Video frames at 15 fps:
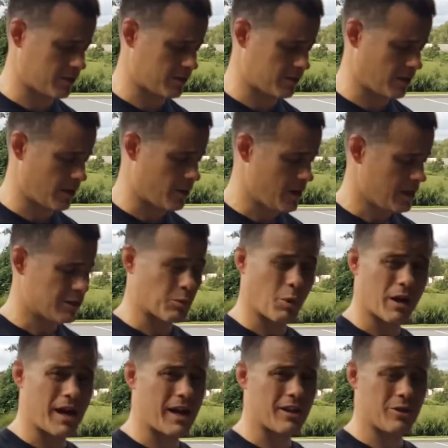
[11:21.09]
So it's
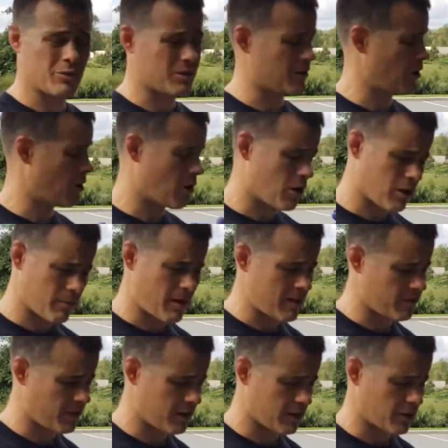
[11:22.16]
what I use in all of my
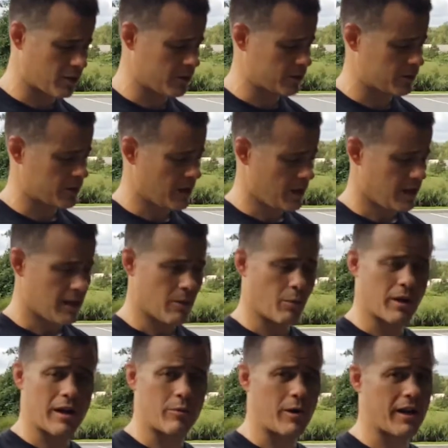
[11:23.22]
vehicles and
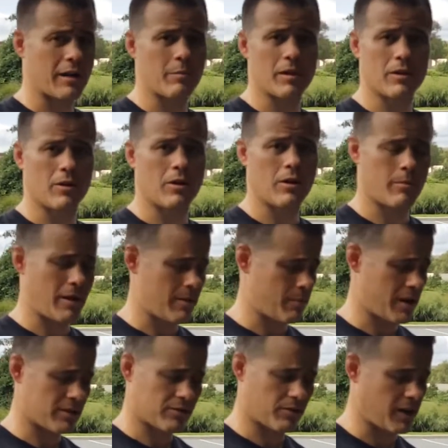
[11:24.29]
what I recommend to all of my
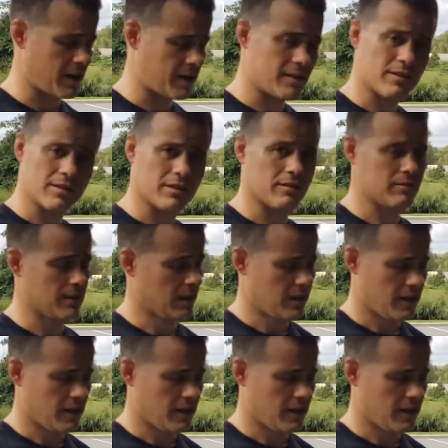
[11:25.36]
best friends and